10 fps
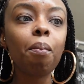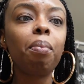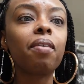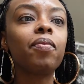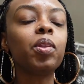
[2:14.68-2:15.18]

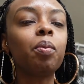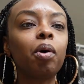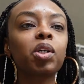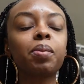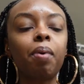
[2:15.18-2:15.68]
But for the
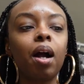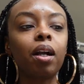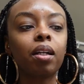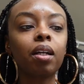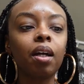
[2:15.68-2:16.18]
most
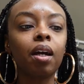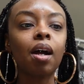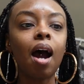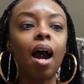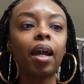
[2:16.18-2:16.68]
part,
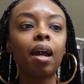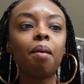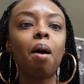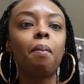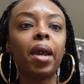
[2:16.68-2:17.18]
I
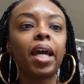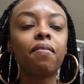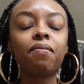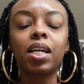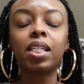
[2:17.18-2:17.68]
am
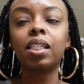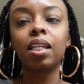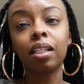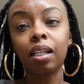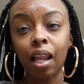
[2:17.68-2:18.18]

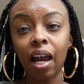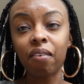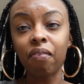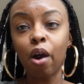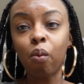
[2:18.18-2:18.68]
manifesting the
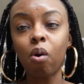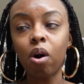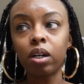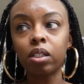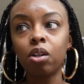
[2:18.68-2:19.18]
life I
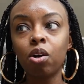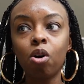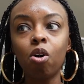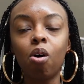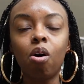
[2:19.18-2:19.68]
want
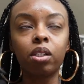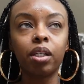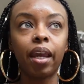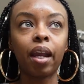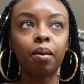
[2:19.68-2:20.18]
on
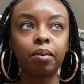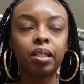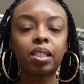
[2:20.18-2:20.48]
camera.